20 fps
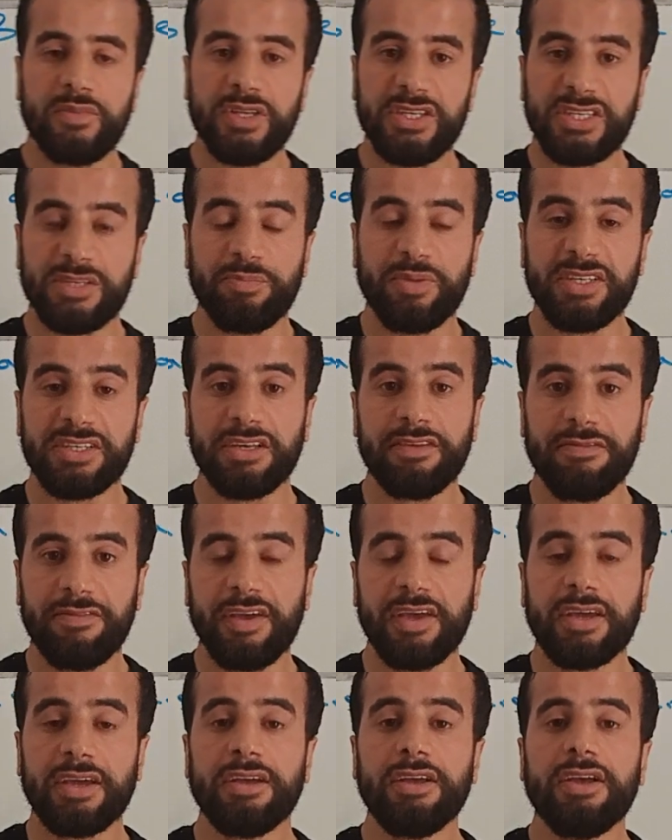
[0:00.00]

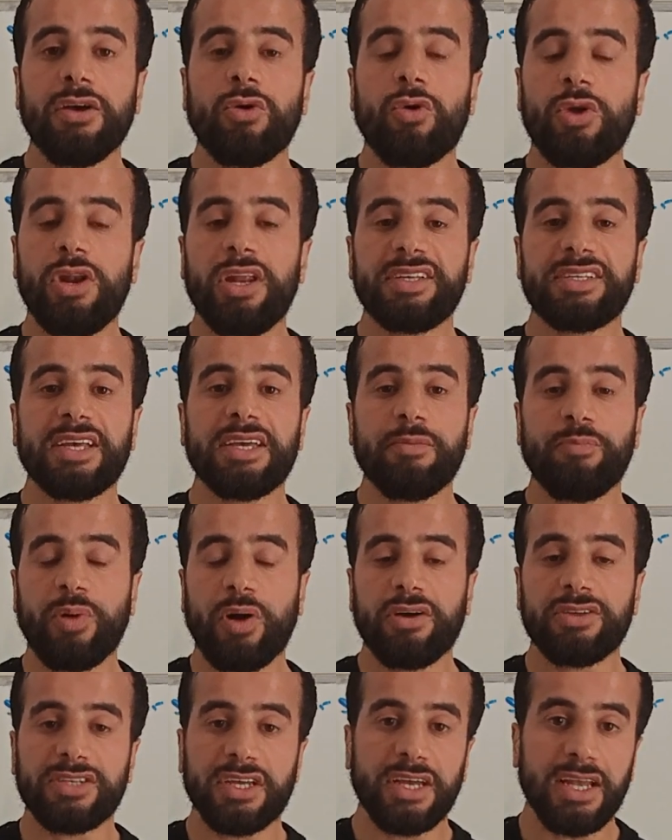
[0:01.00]
specific, or let's say
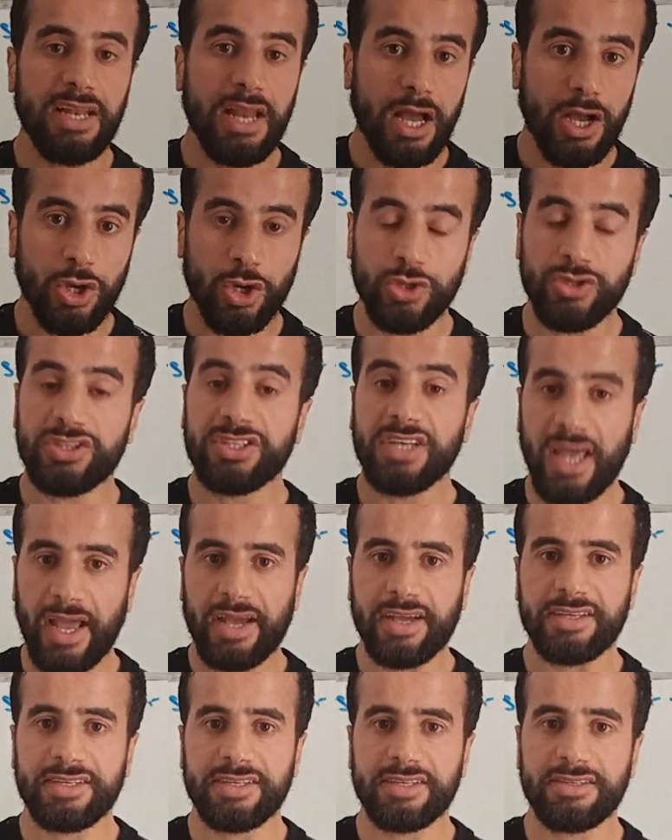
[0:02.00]
particular
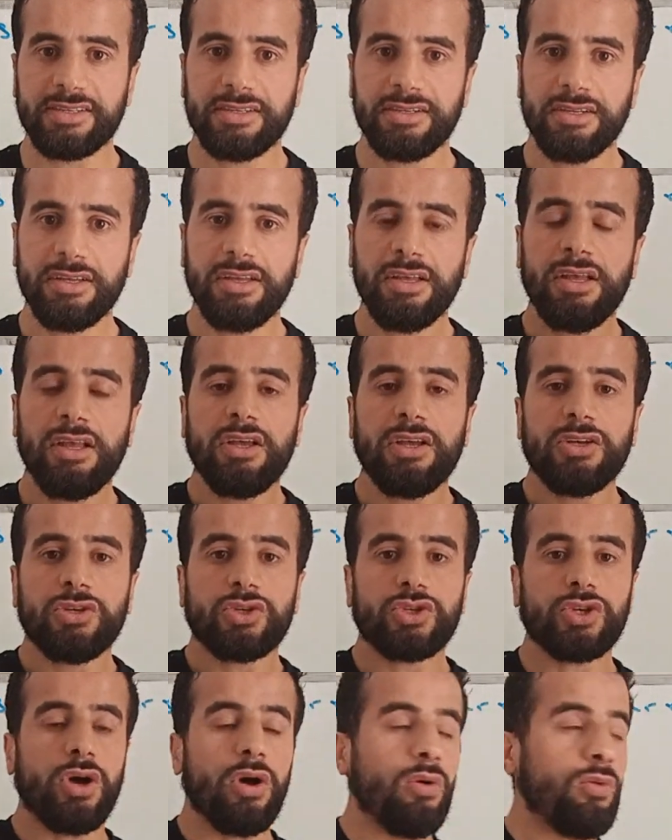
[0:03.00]
context.
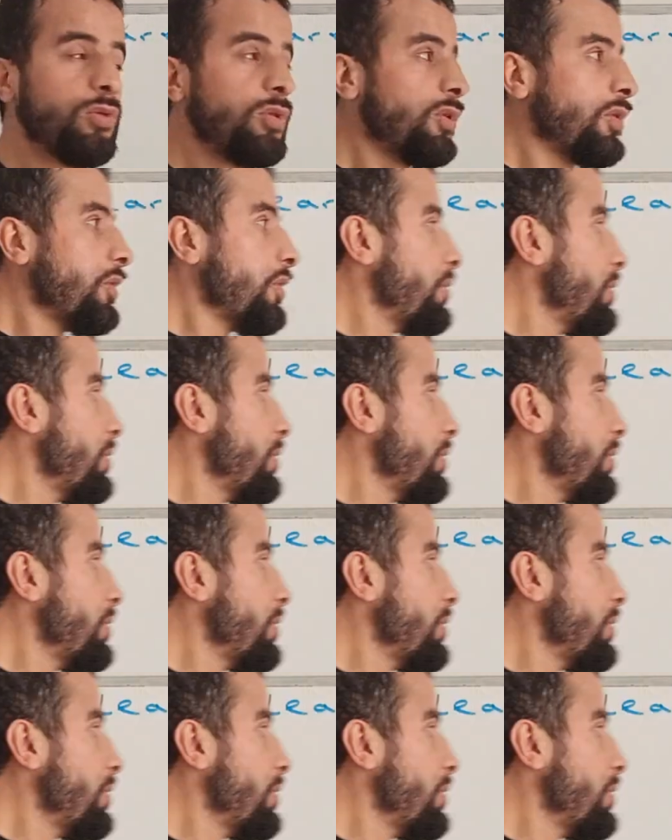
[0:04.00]
So